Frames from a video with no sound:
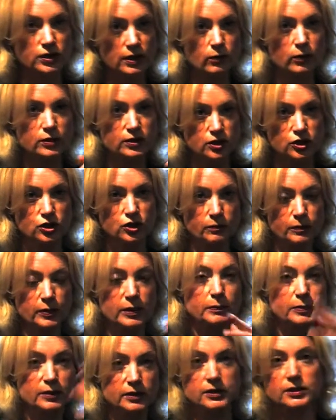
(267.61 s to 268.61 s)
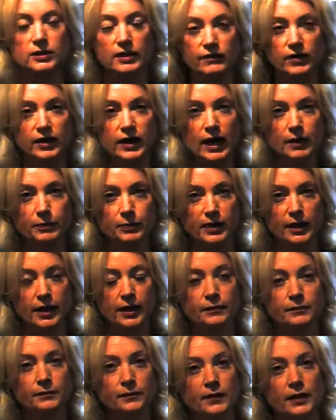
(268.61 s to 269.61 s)
I wanted young people to have a gap
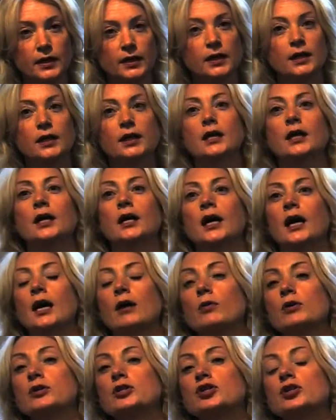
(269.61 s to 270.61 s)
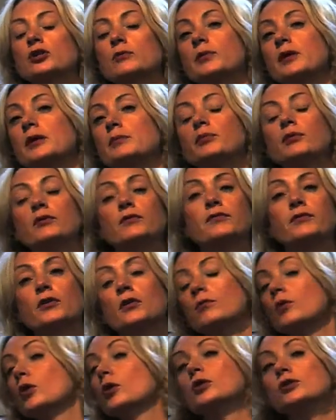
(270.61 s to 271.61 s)
year. I wanted young people from
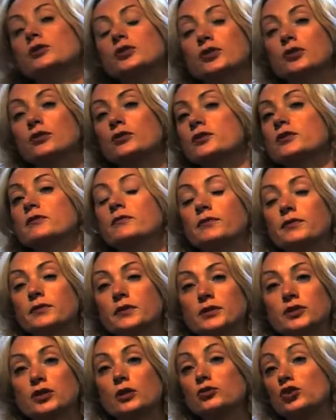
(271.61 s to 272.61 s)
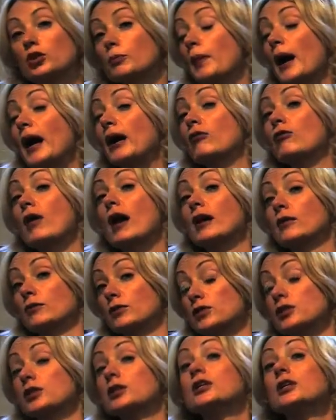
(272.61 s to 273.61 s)
all sorts of social
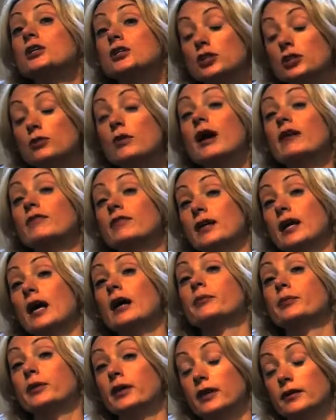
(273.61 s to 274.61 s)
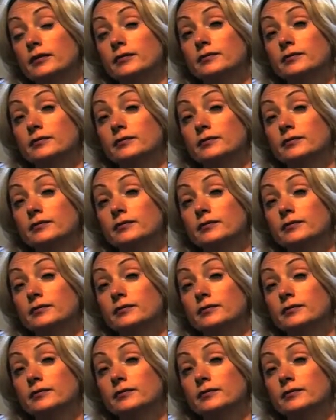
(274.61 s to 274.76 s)
backgrounds to have a gap year.